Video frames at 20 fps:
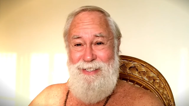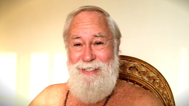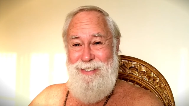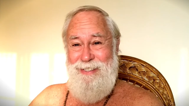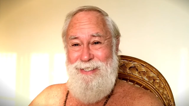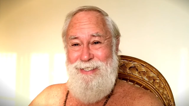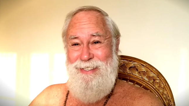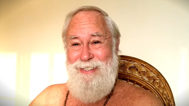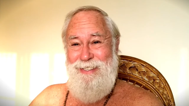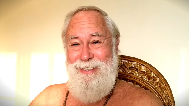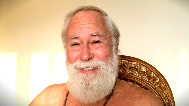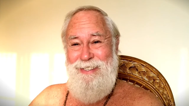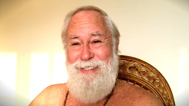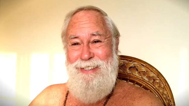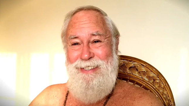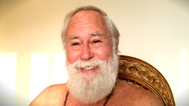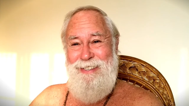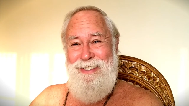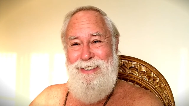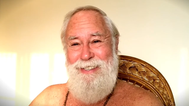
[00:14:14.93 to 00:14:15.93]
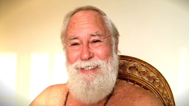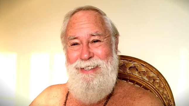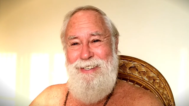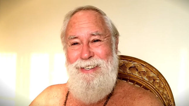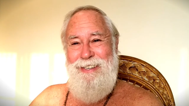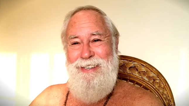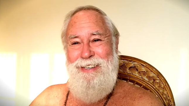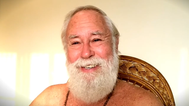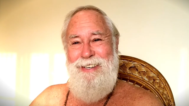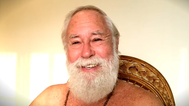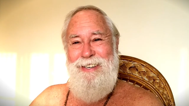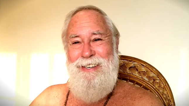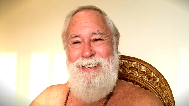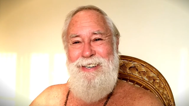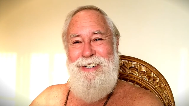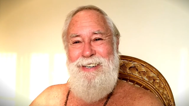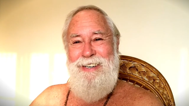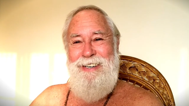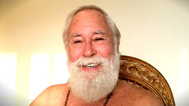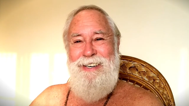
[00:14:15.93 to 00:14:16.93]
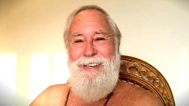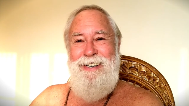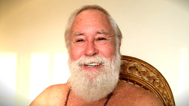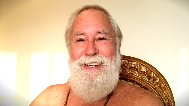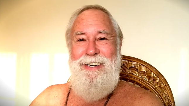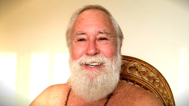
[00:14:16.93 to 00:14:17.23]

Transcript: Nothing is said.